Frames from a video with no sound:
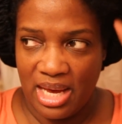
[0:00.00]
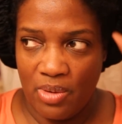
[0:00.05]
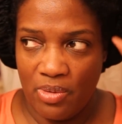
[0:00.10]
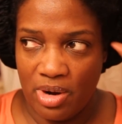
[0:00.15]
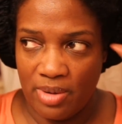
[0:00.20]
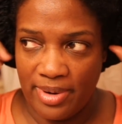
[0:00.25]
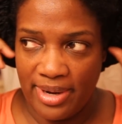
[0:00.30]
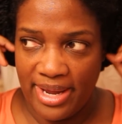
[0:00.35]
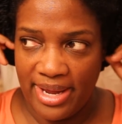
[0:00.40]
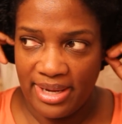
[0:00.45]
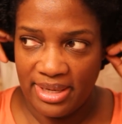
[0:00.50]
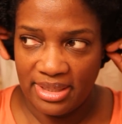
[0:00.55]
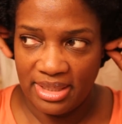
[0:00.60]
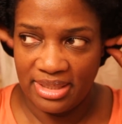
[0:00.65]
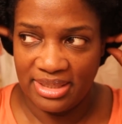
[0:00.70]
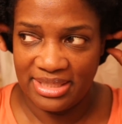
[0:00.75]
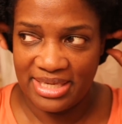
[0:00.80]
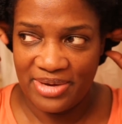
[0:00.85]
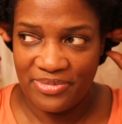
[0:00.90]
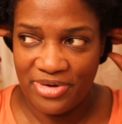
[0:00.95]
I wear
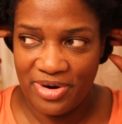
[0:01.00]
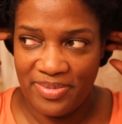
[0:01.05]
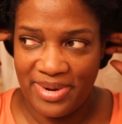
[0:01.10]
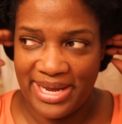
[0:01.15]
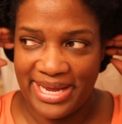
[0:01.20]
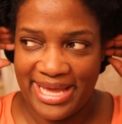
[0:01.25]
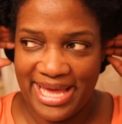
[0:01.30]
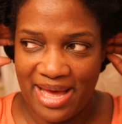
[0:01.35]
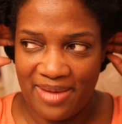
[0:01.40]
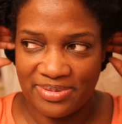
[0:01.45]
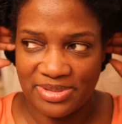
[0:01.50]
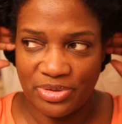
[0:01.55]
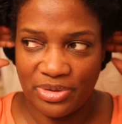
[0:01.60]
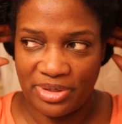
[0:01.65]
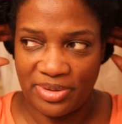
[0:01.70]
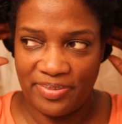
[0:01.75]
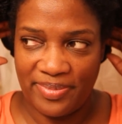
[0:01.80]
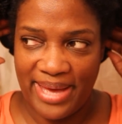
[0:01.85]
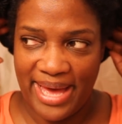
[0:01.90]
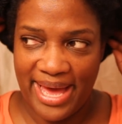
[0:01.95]
my cap
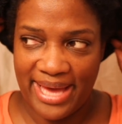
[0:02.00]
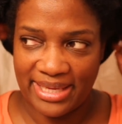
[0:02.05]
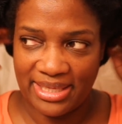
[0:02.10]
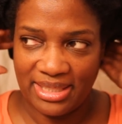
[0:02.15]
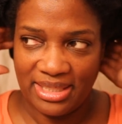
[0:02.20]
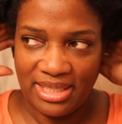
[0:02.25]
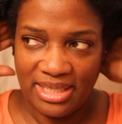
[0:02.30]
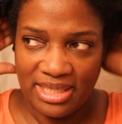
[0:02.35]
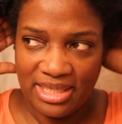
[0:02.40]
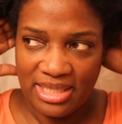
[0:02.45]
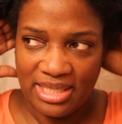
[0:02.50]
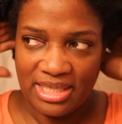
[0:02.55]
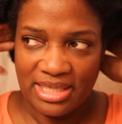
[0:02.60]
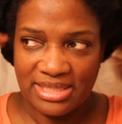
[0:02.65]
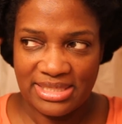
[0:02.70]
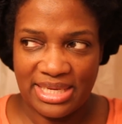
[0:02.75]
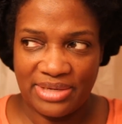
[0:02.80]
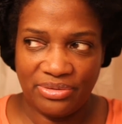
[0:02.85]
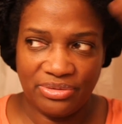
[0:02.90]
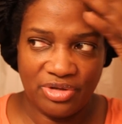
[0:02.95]
sort of back
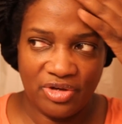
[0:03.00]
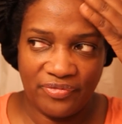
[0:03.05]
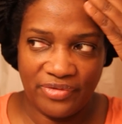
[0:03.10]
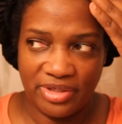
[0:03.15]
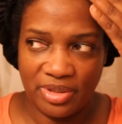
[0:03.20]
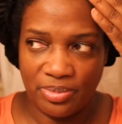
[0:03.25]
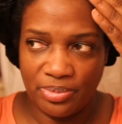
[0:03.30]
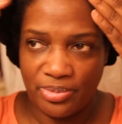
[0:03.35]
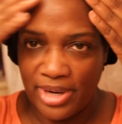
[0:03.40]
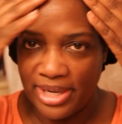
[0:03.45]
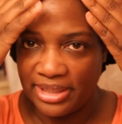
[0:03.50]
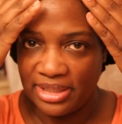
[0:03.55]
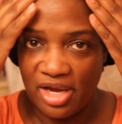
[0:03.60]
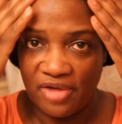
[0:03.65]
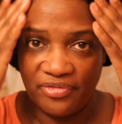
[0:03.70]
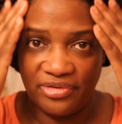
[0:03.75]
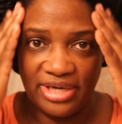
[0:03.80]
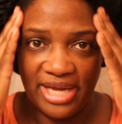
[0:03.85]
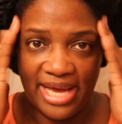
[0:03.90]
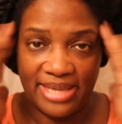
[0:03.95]
because I don't know if it'll break it
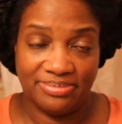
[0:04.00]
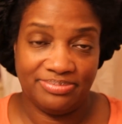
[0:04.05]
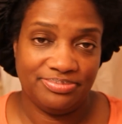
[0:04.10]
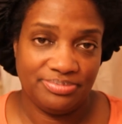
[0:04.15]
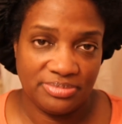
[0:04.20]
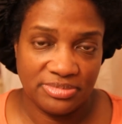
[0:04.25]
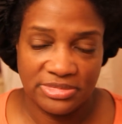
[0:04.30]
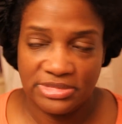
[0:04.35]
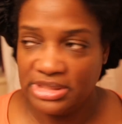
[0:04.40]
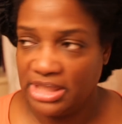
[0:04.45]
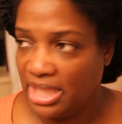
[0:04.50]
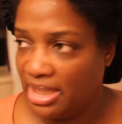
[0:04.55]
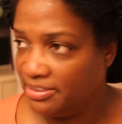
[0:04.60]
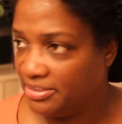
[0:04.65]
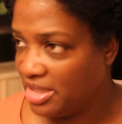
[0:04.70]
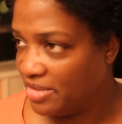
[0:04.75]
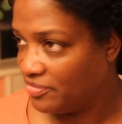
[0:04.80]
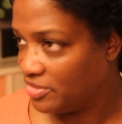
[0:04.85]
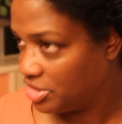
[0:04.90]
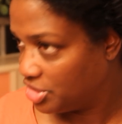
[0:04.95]
off or not. I'm
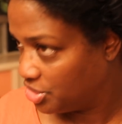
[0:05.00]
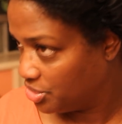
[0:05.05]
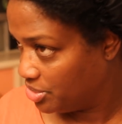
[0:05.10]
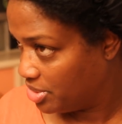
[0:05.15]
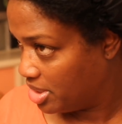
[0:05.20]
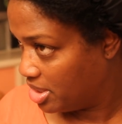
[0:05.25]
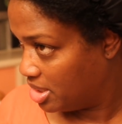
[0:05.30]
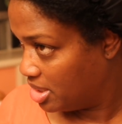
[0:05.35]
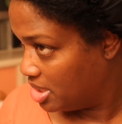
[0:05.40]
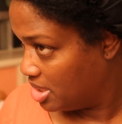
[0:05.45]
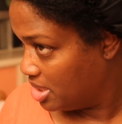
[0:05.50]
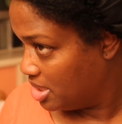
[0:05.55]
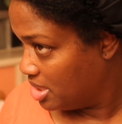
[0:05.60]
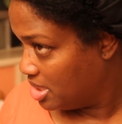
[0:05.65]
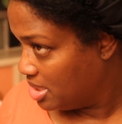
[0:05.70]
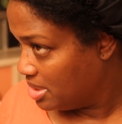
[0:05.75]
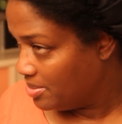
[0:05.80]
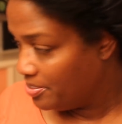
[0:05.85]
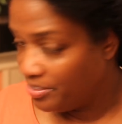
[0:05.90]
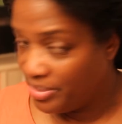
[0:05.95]
not for sure,
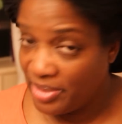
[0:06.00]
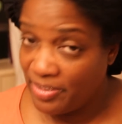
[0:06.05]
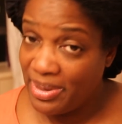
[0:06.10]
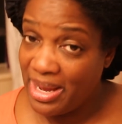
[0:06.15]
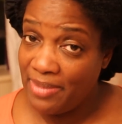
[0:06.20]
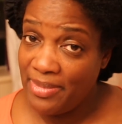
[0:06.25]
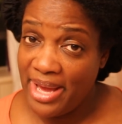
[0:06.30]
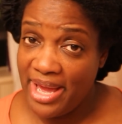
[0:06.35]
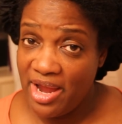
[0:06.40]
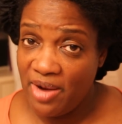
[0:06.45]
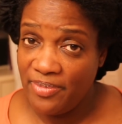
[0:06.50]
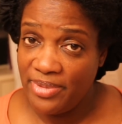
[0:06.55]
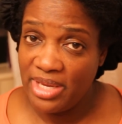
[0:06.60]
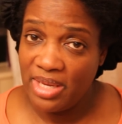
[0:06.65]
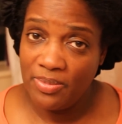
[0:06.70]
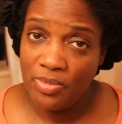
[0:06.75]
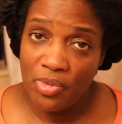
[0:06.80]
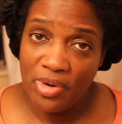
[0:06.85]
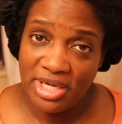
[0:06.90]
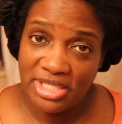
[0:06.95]
but by my hair
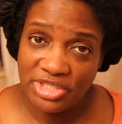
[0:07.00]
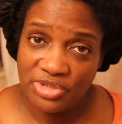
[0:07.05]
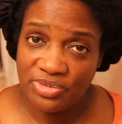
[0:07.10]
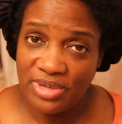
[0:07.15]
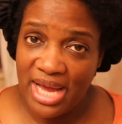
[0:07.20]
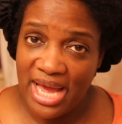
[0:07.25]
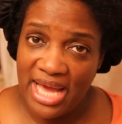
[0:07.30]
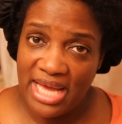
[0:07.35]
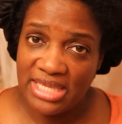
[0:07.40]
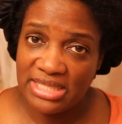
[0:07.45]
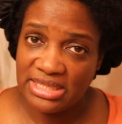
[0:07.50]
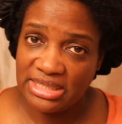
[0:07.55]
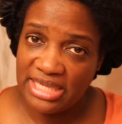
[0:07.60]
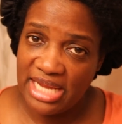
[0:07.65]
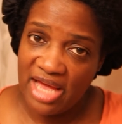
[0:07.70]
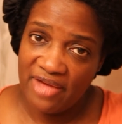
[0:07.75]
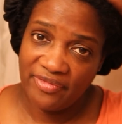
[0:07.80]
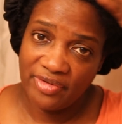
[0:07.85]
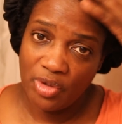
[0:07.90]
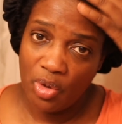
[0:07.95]
being moisturized and
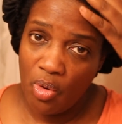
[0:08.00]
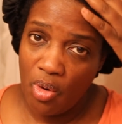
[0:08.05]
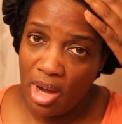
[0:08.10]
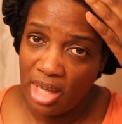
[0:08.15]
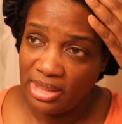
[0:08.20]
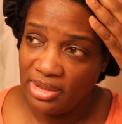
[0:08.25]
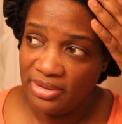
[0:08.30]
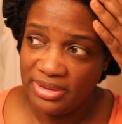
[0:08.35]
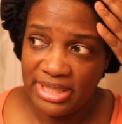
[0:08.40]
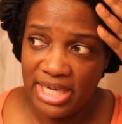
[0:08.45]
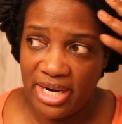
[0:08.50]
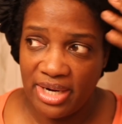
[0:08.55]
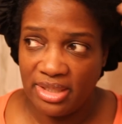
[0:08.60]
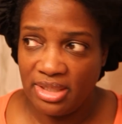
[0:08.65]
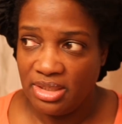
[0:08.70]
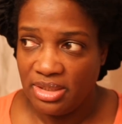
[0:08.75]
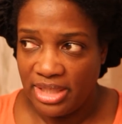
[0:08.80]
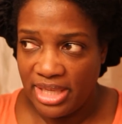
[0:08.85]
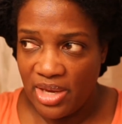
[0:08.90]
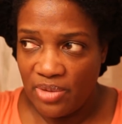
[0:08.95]
having oil on
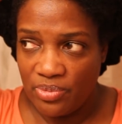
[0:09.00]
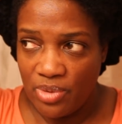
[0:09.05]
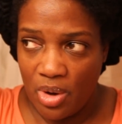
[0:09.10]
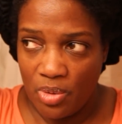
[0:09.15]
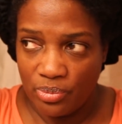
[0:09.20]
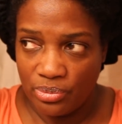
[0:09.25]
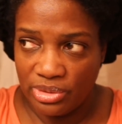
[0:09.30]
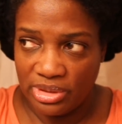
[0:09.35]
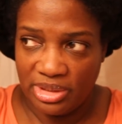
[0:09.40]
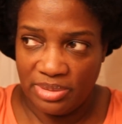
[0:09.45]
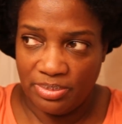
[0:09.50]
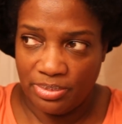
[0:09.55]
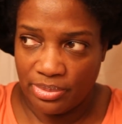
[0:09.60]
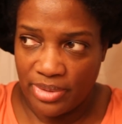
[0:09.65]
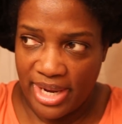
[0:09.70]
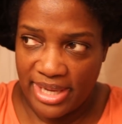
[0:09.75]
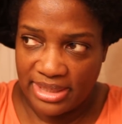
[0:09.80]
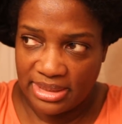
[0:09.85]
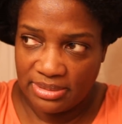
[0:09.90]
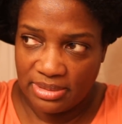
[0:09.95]
there, it won't really
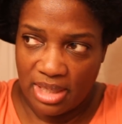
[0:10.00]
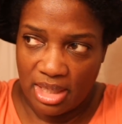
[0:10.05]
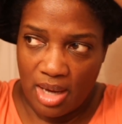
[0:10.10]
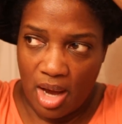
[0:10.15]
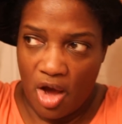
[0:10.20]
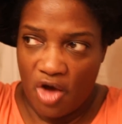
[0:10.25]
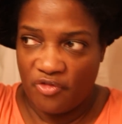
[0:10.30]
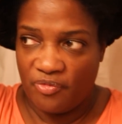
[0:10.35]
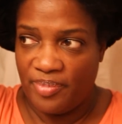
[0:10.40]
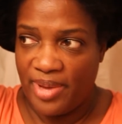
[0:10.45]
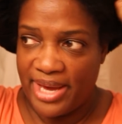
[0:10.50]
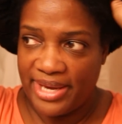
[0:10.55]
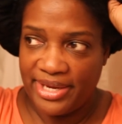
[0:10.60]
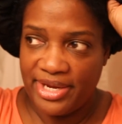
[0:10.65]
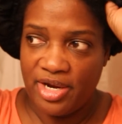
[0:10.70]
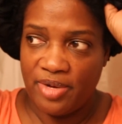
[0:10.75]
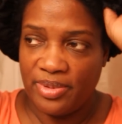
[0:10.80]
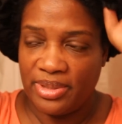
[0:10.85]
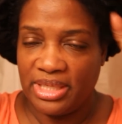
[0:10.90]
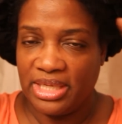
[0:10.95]
break off back
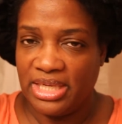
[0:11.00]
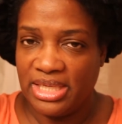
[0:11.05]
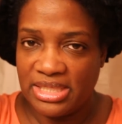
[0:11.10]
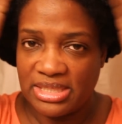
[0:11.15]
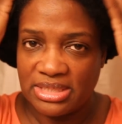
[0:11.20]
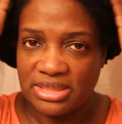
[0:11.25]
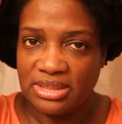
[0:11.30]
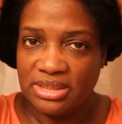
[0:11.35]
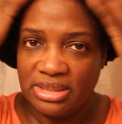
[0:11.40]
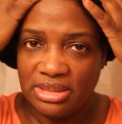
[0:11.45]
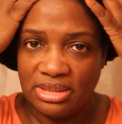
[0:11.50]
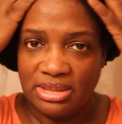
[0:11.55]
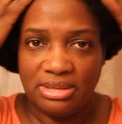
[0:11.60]
here because